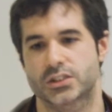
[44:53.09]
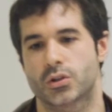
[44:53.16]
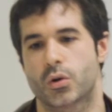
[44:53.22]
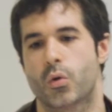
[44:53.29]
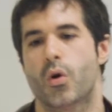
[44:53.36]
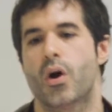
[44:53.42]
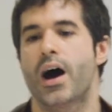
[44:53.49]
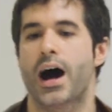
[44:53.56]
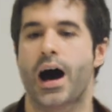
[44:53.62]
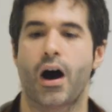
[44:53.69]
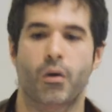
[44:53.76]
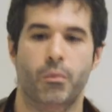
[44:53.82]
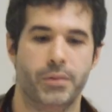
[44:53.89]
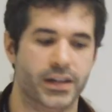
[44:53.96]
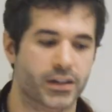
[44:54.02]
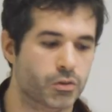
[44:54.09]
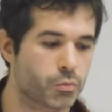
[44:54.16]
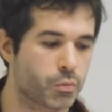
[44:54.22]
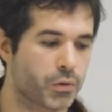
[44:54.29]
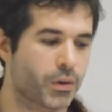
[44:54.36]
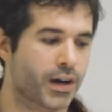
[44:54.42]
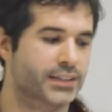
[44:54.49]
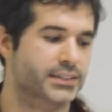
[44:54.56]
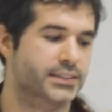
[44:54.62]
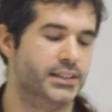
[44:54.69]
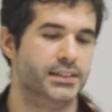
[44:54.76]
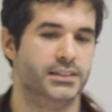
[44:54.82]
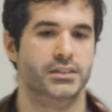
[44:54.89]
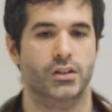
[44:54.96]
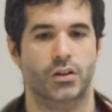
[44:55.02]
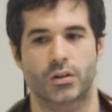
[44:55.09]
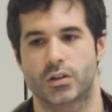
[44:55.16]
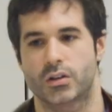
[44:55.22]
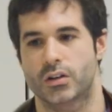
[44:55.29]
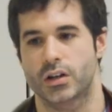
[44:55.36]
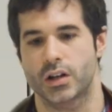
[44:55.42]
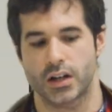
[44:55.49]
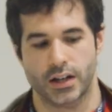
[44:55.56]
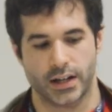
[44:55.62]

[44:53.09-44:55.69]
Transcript: so how big we want it, or